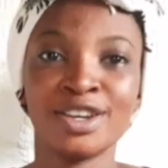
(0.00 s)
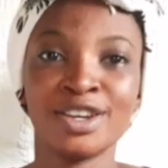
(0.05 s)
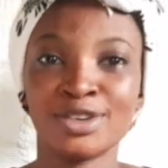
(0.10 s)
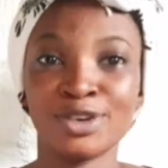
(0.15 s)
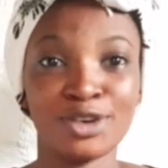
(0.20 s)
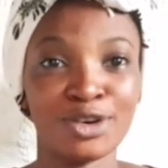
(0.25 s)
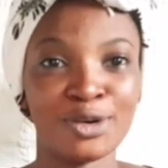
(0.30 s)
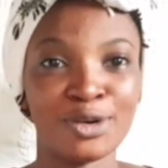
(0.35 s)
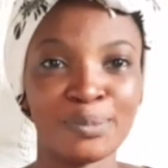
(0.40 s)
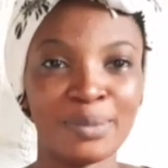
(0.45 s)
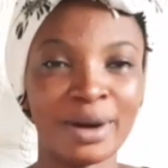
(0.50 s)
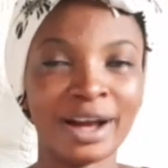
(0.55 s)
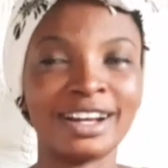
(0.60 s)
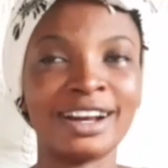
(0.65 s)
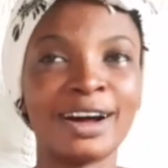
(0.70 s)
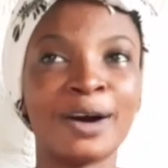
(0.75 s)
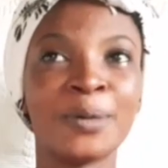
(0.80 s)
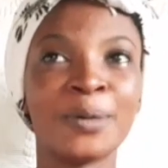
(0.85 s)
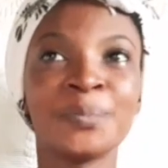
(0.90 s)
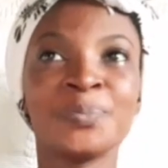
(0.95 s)
No, you're Yoruba
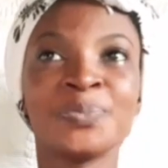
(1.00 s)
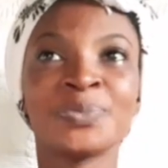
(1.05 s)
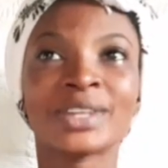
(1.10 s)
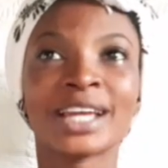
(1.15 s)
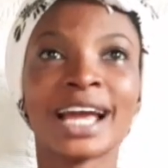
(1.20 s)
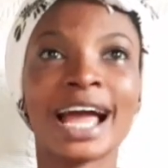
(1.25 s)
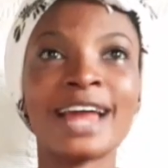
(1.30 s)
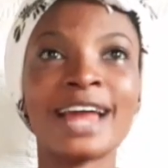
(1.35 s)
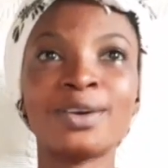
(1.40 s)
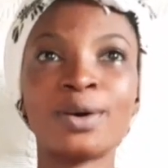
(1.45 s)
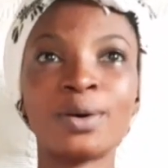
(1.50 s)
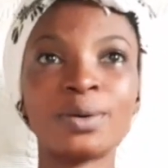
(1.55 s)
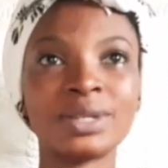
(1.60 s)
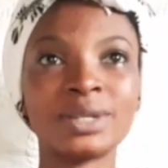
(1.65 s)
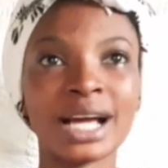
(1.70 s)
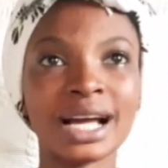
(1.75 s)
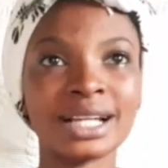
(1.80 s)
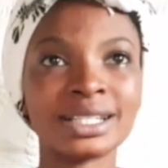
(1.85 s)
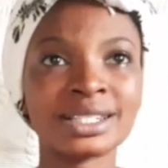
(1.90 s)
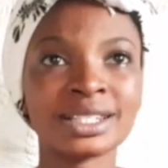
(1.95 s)
now, and all
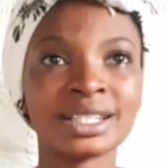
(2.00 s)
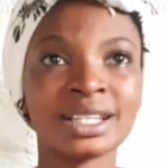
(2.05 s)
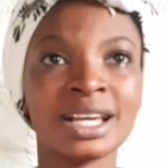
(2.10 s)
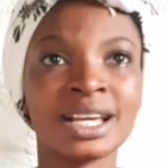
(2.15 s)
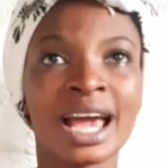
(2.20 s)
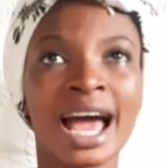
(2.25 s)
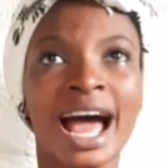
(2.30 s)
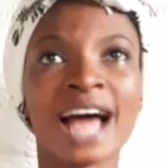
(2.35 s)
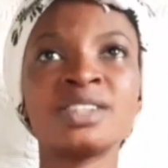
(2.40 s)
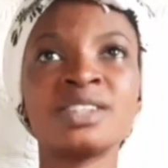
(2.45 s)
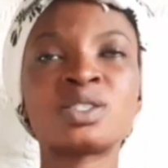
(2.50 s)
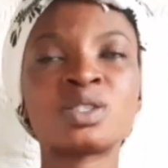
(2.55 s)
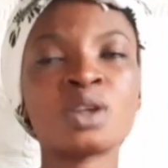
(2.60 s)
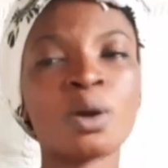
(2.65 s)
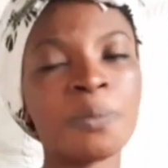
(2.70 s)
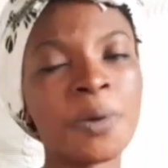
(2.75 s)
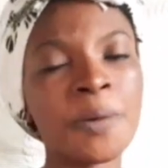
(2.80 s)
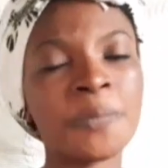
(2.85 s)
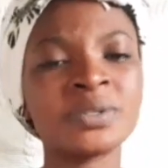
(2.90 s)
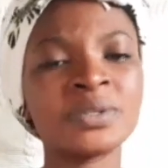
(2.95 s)
that. And
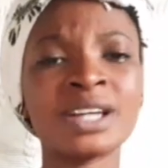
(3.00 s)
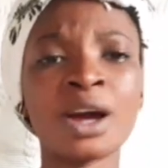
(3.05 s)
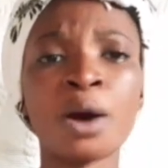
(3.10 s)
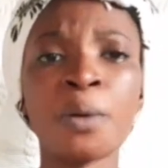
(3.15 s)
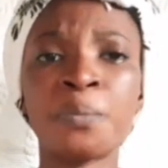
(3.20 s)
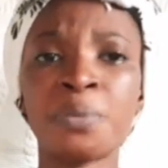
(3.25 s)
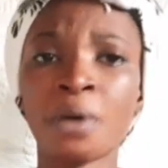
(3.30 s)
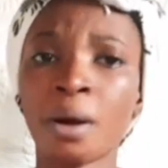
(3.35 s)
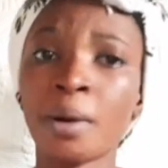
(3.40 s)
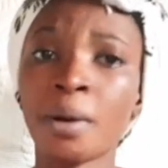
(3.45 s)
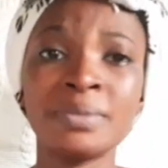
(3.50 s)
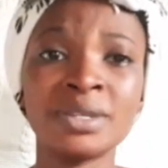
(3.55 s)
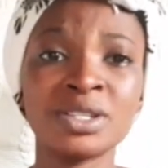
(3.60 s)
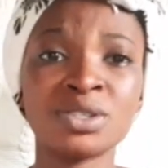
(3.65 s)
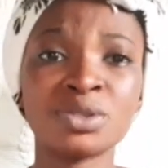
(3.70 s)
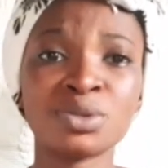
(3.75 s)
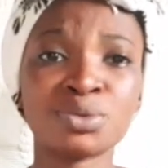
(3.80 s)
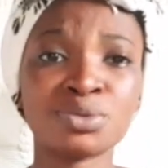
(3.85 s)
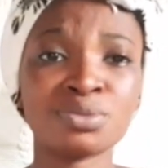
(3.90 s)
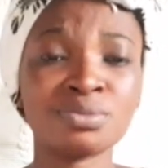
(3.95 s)
some people, their own
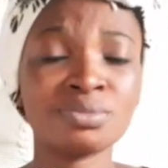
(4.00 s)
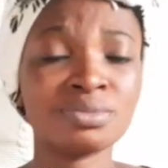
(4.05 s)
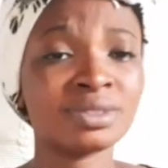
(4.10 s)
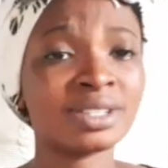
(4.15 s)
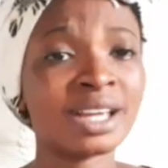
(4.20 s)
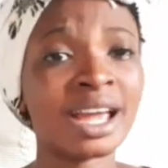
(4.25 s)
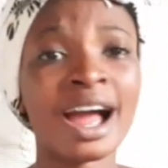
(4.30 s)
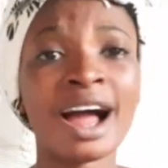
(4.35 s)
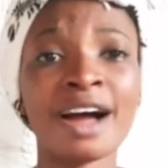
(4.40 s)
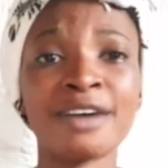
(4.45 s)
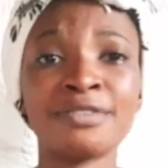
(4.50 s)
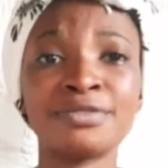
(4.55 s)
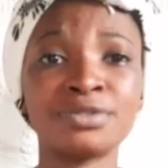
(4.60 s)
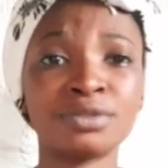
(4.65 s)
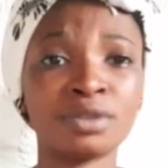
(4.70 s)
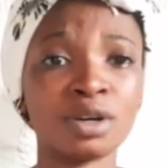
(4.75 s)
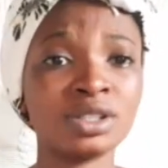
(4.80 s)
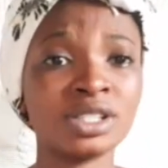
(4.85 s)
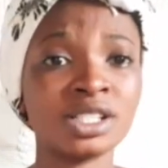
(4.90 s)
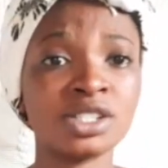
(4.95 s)
problem is they have
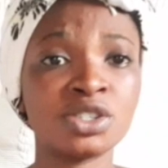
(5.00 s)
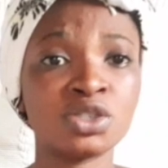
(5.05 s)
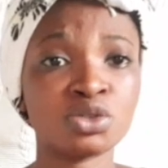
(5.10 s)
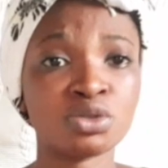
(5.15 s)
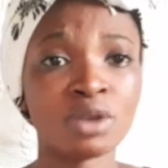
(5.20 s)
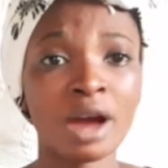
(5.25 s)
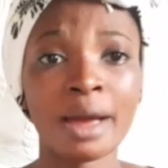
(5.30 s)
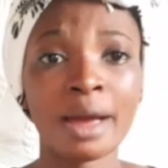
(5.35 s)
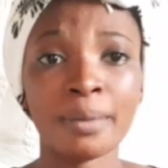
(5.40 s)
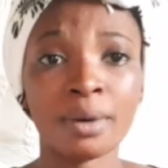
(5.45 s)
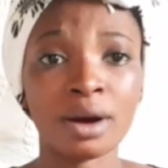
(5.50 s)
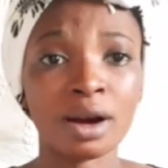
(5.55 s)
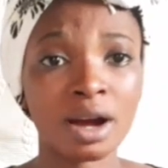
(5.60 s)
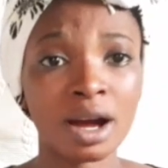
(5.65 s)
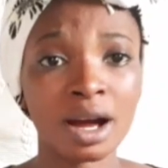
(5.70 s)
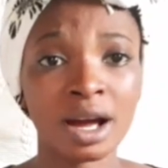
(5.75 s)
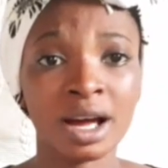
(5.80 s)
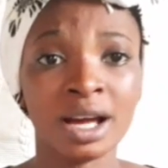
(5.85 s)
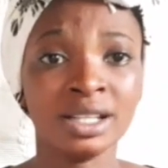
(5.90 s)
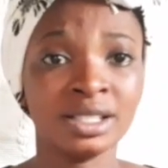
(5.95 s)
all this
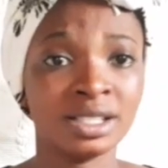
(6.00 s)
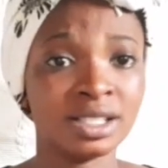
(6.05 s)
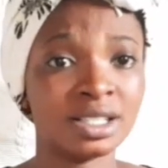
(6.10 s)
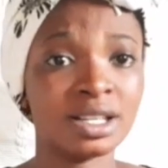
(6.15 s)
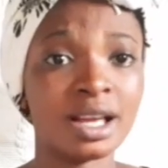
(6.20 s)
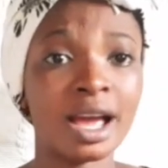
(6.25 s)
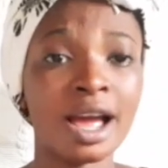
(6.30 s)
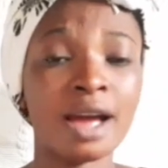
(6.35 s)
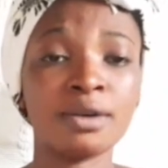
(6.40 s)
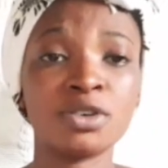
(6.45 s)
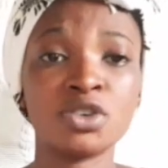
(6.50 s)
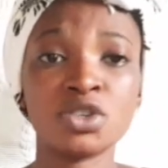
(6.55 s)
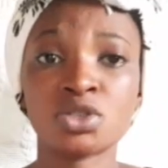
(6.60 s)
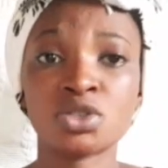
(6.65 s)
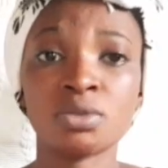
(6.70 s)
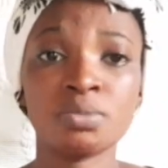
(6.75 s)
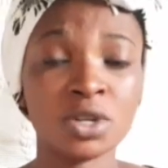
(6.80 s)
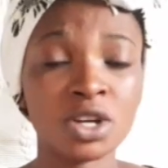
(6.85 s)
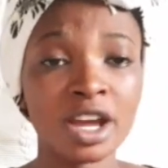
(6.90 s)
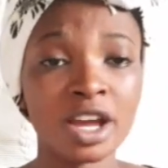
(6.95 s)
tribal
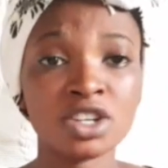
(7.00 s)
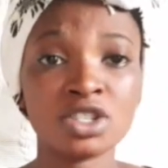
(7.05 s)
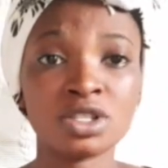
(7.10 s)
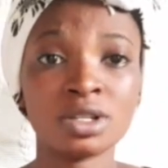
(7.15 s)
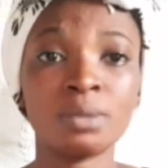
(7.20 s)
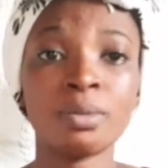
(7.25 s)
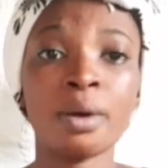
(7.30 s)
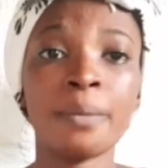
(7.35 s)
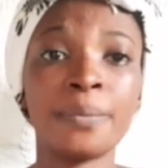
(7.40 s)
discrimination.